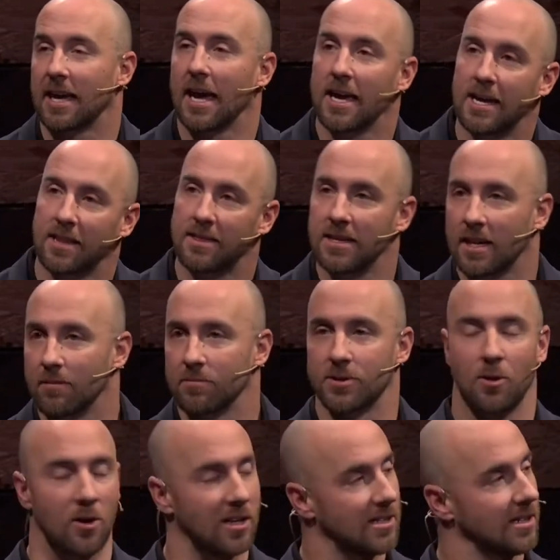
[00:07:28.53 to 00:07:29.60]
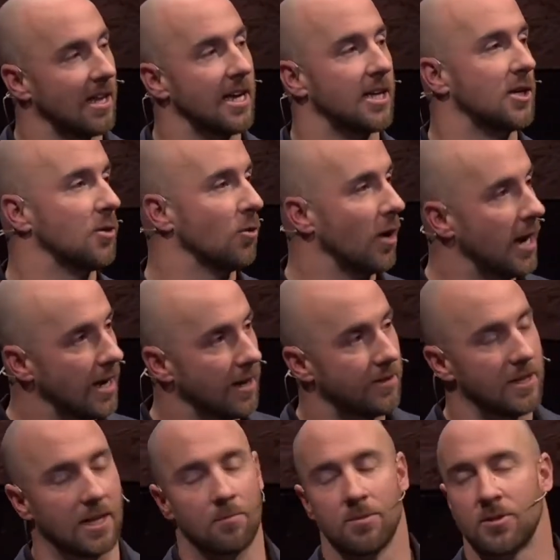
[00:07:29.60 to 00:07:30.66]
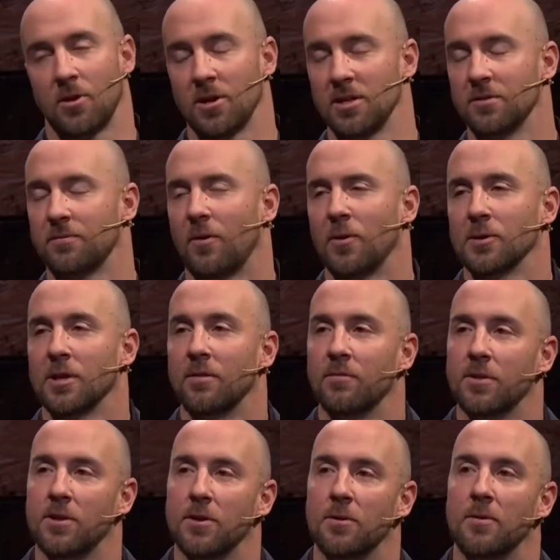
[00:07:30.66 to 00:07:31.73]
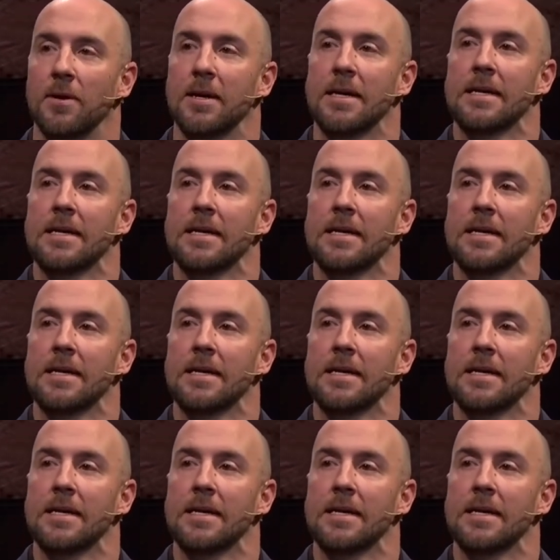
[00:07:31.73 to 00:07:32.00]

hey, I think I'm starting to like you or hey, I think I'm starting to fall in love with you.